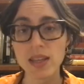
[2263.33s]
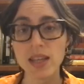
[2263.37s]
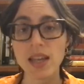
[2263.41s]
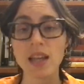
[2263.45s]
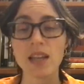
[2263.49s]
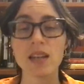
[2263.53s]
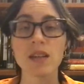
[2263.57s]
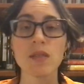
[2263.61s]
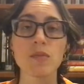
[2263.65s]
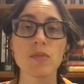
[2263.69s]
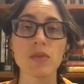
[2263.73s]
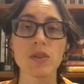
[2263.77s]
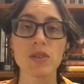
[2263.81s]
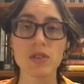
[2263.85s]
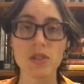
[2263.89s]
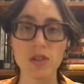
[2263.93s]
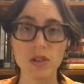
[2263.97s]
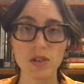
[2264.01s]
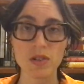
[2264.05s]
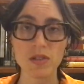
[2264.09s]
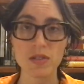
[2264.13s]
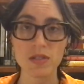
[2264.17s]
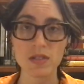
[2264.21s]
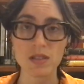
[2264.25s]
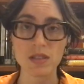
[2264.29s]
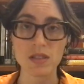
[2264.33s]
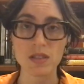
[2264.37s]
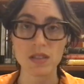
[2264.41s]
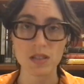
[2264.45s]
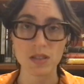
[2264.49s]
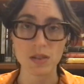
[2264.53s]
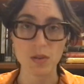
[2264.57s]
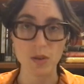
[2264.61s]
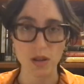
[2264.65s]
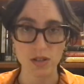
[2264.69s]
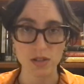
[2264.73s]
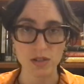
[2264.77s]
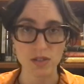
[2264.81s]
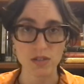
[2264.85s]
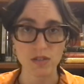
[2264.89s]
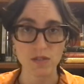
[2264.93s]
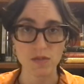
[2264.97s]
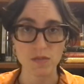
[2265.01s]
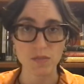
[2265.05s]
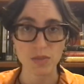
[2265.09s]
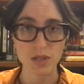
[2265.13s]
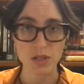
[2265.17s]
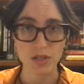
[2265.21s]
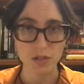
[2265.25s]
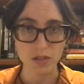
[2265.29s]
and it returns to this question of
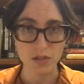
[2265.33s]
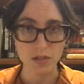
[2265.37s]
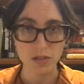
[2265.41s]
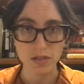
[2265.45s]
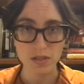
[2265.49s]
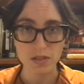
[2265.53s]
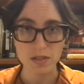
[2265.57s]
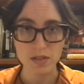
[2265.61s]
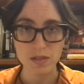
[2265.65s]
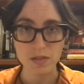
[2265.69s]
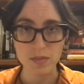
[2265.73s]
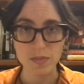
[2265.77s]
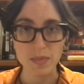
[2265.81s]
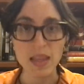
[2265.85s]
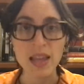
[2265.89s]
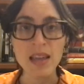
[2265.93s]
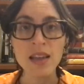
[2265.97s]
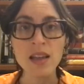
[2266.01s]
paternalism,